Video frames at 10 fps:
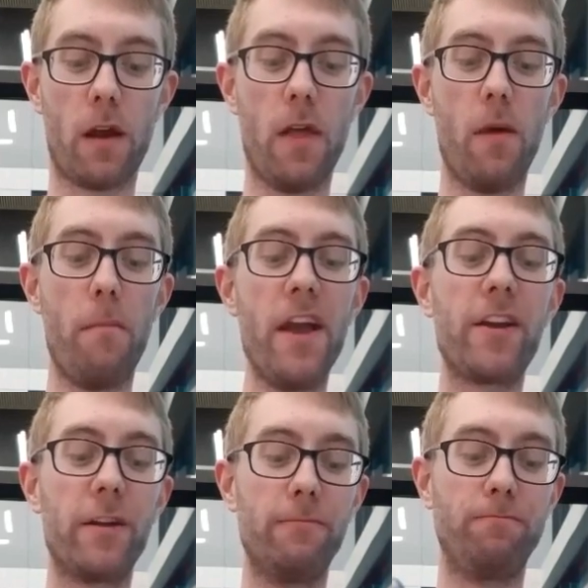And the
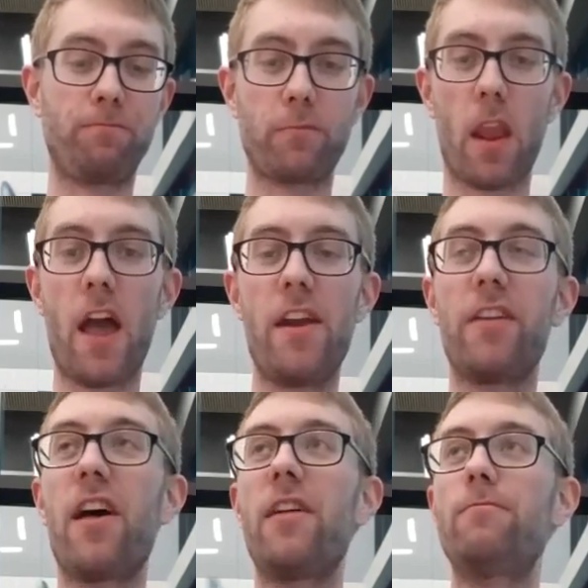bacon
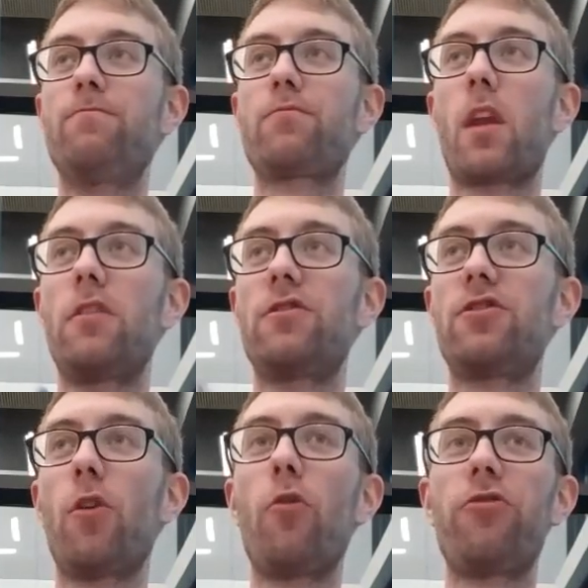adding that
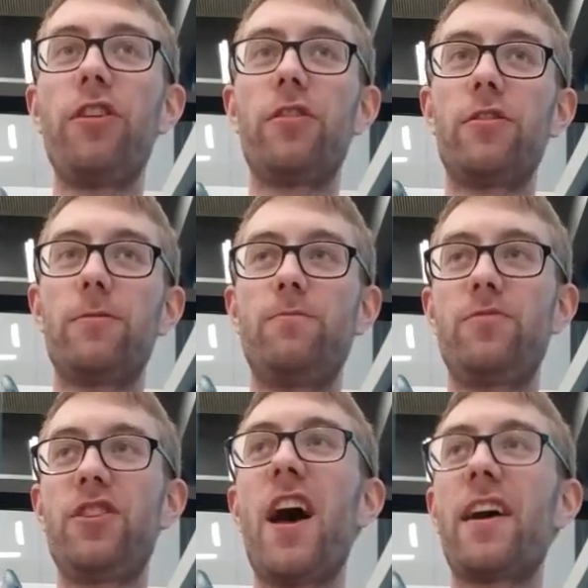saltier
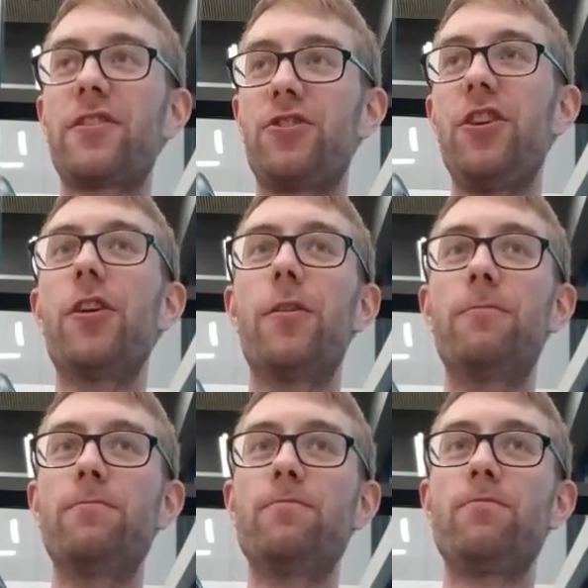texture.
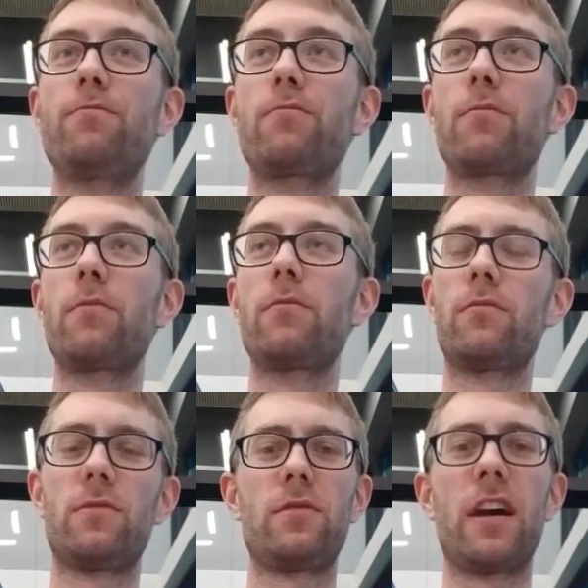
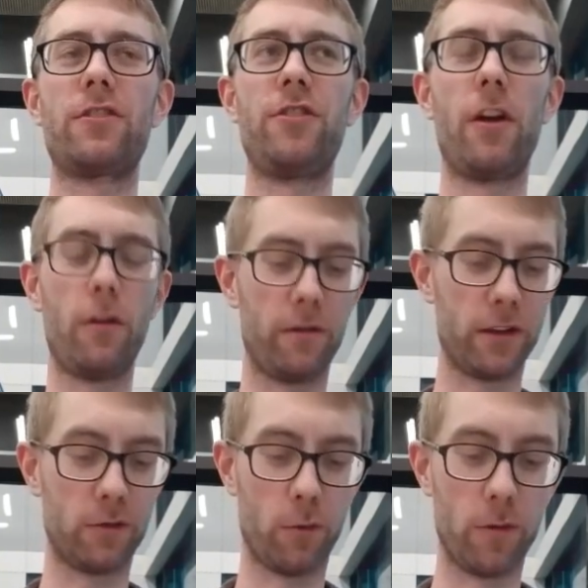I don't know if
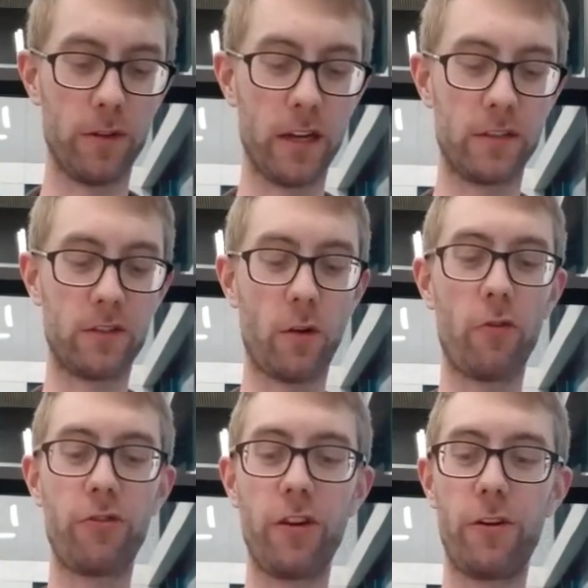that's a word, but that
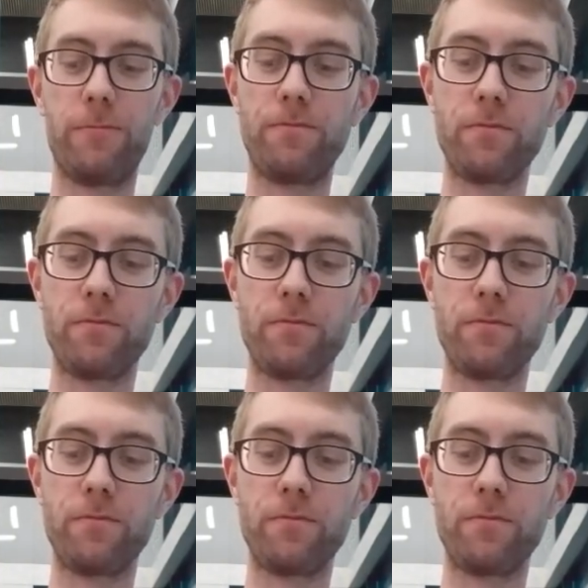saltier